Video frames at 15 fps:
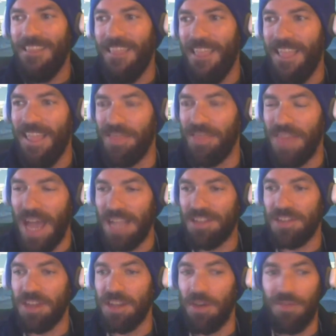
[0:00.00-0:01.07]

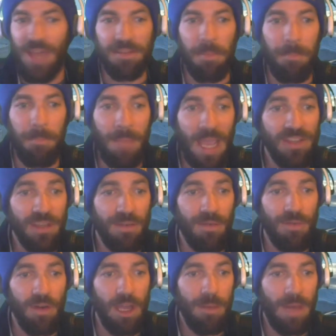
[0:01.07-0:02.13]
that's amazing
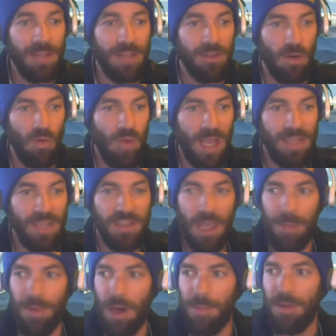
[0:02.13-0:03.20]
for him. That's a great
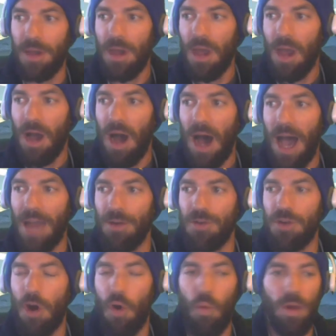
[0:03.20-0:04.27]
step up. I don't
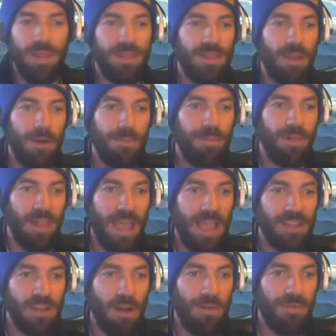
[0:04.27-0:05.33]
know what their
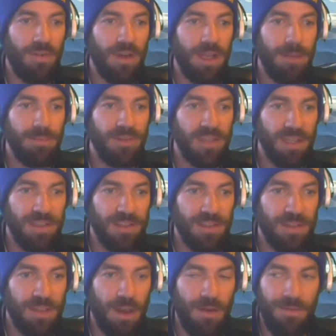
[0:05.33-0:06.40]
plans are for him since
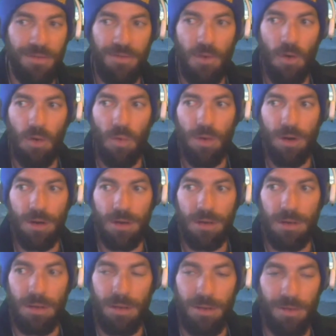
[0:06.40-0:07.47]
their forward
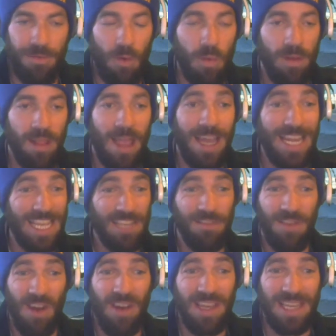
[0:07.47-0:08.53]
line is
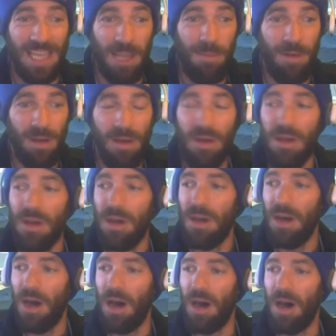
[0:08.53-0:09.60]
very deep.
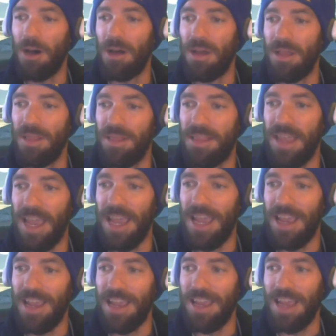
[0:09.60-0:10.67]

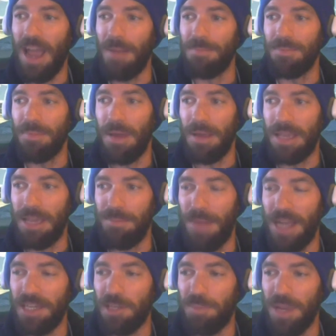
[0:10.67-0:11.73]
He might
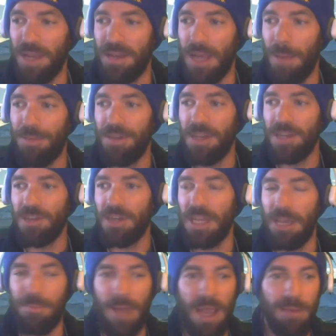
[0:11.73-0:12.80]
just be a depth addition. He
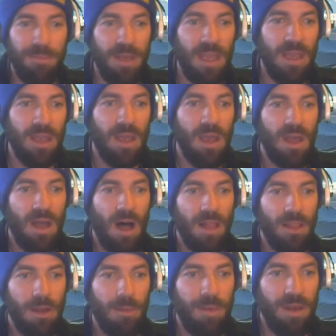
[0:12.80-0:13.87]
might be a
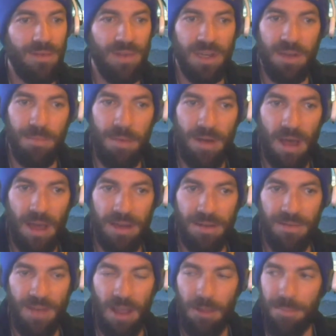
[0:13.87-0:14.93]
little bit of a
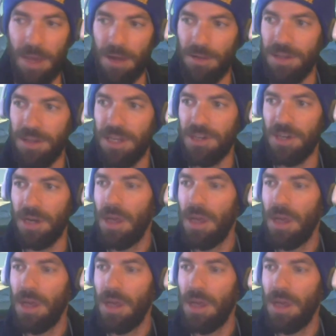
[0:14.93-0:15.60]
developmental addition.